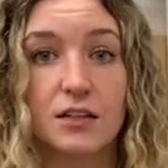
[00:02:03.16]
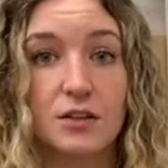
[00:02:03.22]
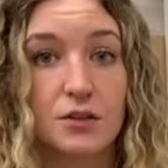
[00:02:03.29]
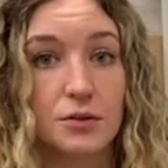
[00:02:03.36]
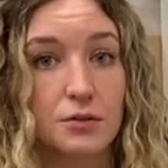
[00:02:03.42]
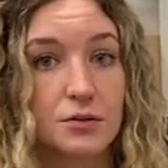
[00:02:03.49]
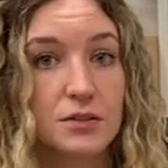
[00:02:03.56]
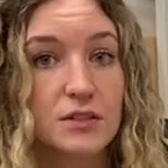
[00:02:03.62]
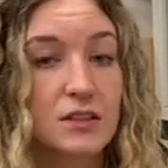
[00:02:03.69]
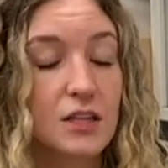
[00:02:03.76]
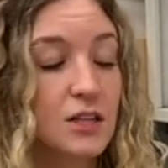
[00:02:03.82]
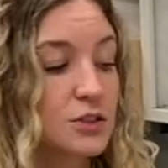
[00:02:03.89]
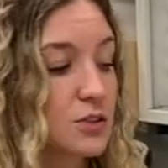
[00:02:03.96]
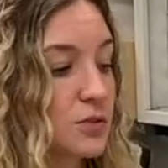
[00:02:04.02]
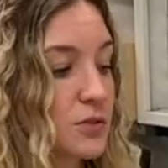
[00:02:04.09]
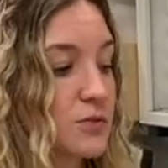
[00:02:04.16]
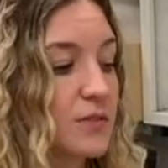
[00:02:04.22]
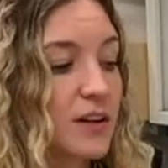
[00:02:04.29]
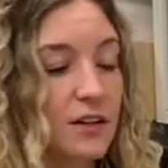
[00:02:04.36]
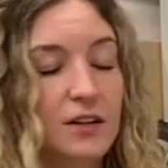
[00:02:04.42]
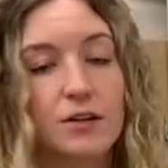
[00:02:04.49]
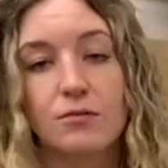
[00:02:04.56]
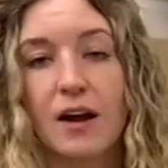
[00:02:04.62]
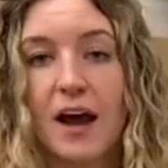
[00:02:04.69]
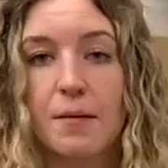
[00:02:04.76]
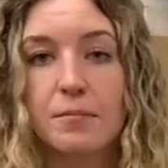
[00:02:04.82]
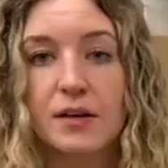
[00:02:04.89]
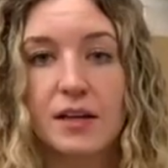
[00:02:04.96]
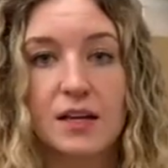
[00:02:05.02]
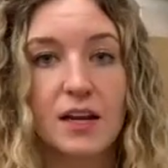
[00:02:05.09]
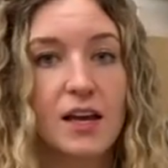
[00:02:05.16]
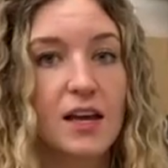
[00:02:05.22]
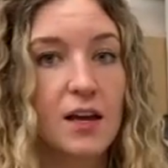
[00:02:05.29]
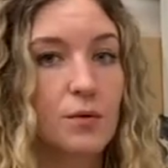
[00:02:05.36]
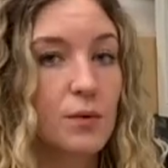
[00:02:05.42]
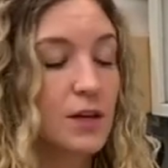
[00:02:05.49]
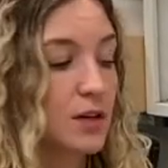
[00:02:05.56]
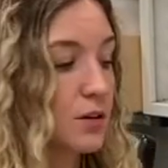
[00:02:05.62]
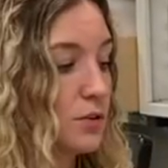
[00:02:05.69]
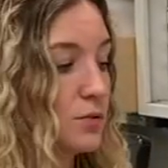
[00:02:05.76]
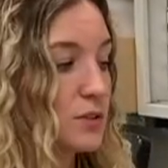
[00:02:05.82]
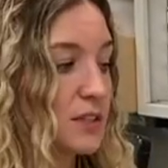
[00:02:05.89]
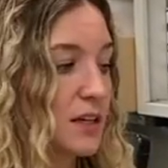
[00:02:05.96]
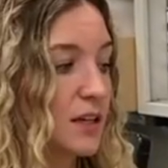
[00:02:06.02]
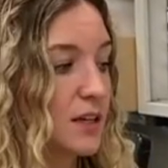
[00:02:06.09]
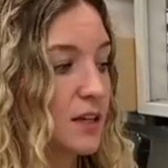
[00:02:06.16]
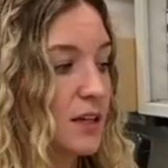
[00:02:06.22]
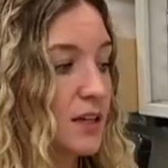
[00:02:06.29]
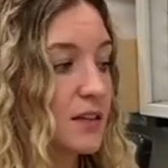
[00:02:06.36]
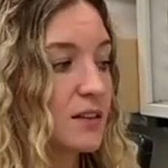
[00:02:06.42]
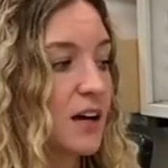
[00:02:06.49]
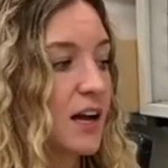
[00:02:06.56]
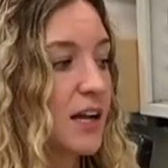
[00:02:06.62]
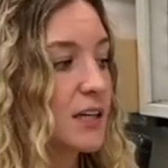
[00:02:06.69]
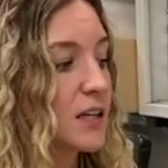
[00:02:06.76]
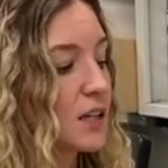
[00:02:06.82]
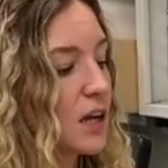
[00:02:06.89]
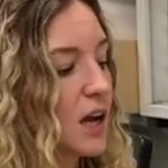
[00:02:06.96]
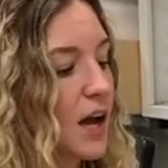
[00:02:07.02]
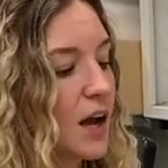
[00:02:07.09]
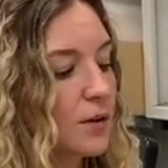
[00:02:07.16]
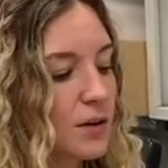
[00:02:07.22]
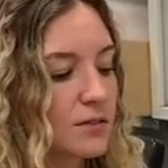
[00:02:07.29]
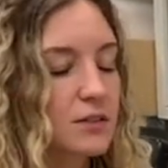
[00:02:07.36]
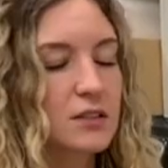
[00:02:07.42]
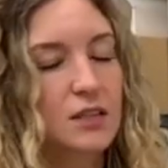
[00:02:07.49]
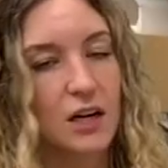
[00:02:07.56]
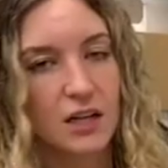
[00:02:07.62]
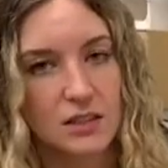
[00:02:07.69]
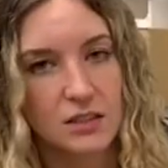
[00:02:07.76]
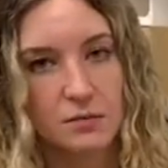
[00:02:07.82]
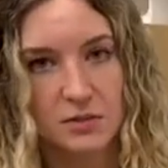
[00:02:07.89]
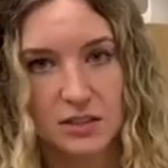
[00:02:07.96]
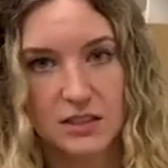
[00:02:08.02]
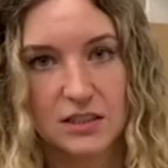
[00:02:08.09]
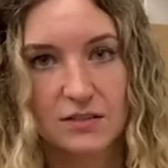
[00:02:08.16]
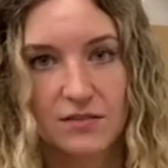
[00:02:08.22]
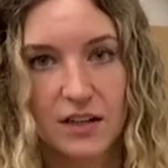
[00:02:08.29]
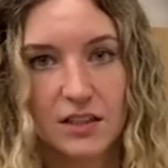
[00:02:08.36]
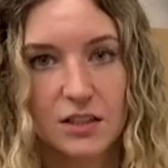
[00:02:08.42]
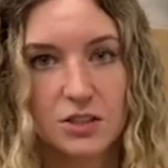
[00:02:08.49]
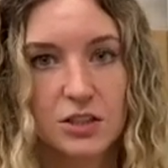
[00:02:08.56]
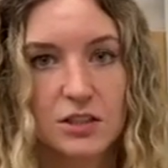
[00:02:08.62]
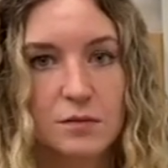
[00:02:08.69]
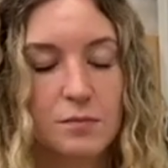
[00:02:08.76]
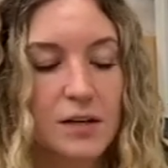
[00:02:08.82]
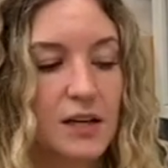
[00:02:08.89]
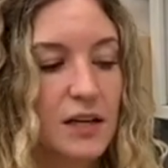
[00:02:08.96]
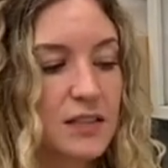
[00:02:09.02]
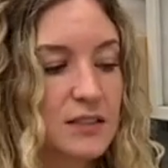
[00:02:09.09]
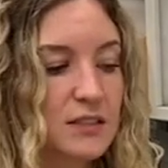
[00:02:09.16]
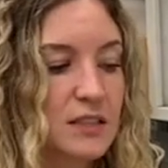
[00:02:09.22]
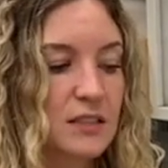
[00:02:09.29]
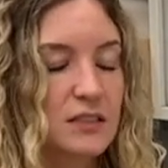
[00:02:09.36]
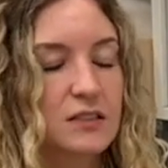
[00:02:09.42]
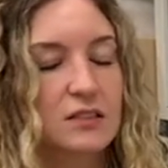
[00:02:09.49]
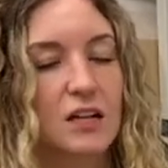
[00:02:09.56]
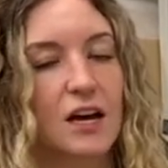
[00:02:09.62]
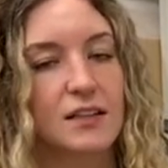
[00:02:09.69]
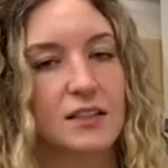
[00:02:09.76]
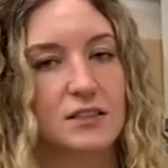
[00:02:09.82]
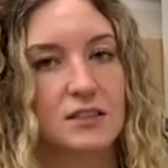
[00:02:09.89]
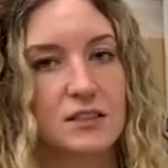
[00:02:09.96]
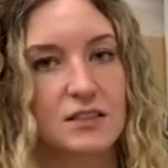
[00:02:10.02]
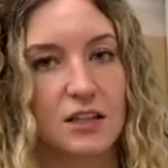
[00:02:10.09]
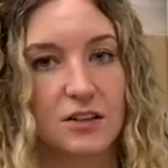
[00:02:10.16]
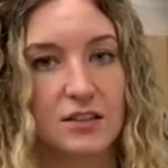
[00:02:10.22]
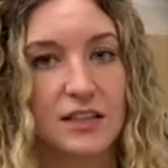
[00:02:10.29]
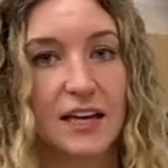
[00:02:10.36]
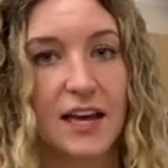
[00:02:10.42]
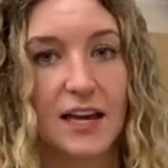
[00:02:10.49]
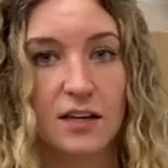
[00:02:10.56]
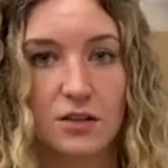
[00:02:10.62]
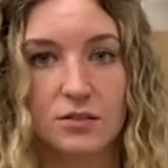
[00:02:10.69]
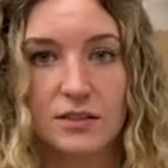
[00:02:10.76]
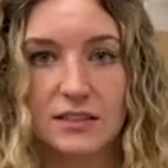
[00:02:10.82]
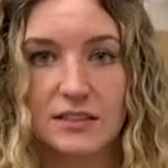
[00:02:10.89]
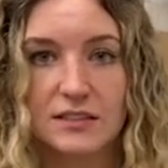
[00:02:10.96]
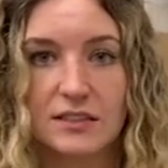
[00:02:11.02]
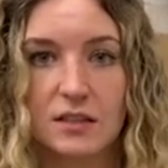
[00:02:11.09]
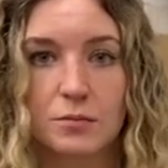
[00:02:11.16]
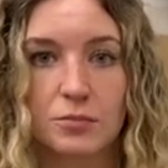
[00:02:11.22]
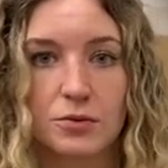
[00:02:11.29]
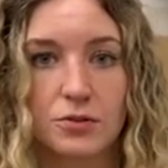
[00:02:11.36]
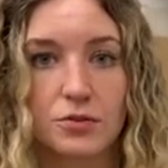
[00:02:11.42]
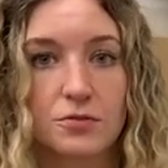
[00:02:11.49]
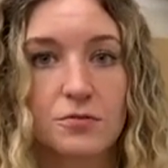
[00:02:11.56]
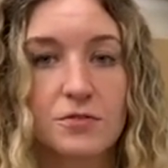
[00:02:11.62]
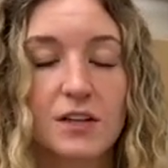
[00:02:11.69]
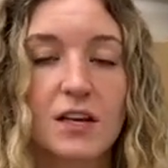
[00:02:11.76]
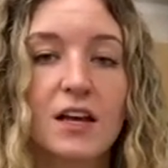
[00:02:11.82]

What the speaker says: use. So it's very rapid and we can use it inline. However, there are some disadvantages because this is not necessarily AOAC approved.